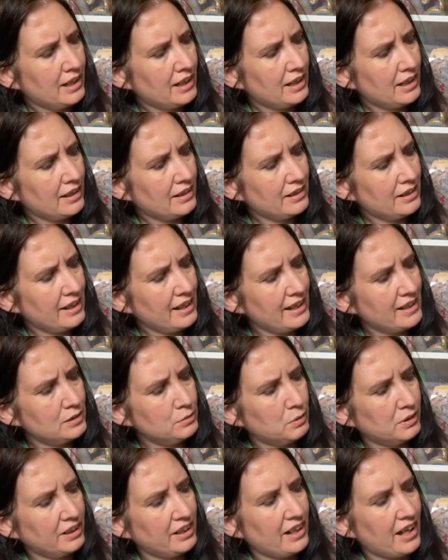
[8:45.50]
It is
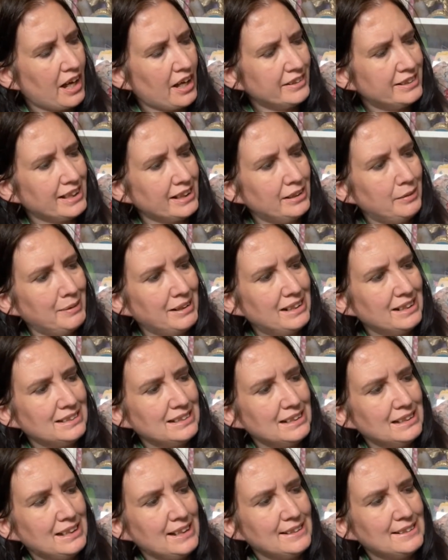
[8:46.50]
1.5 centimeters
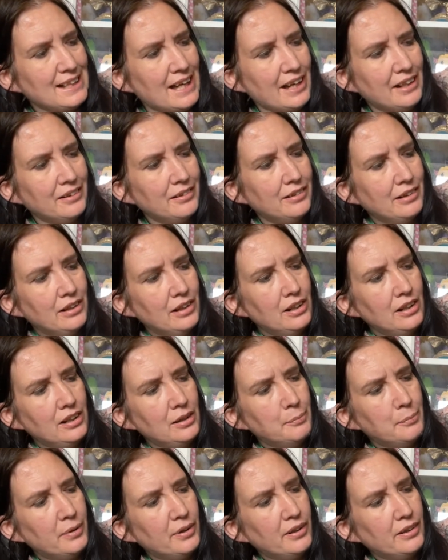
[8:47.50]
at this end,
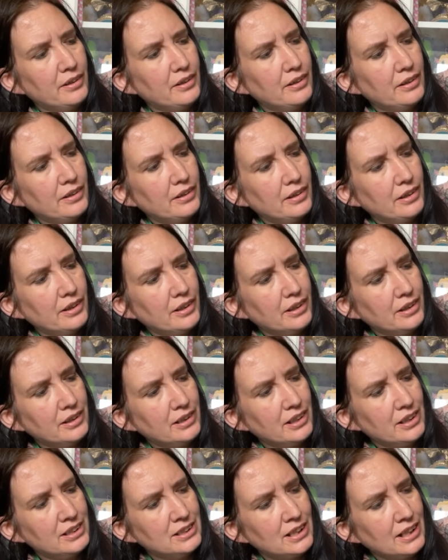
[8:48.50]
but at
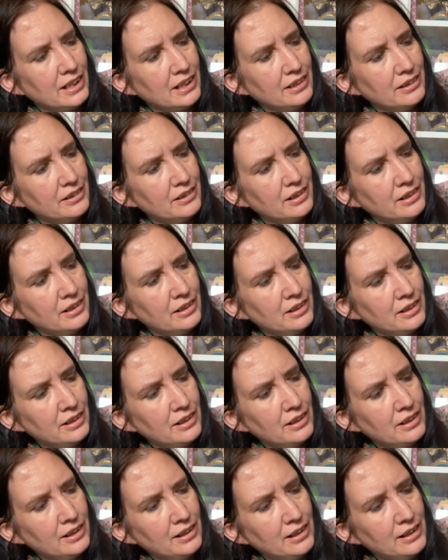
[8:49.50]
this end
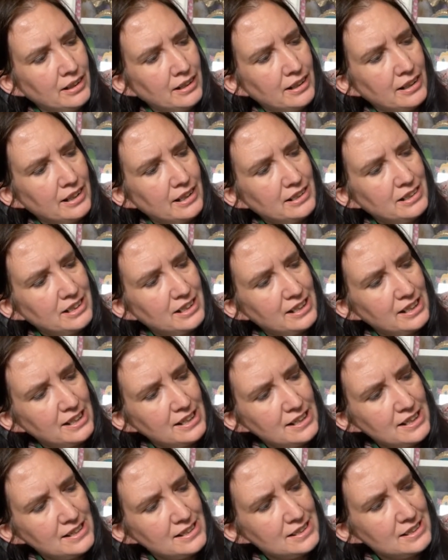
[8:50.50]
it
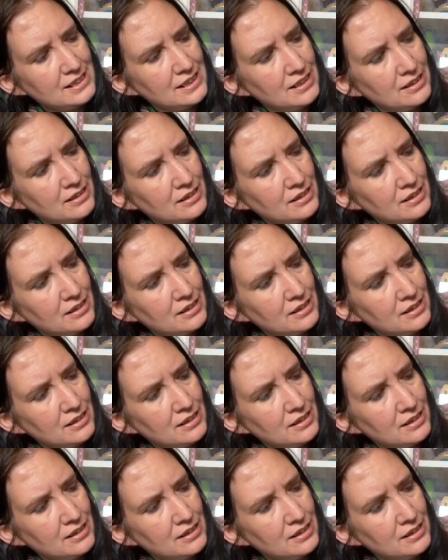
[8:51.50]
is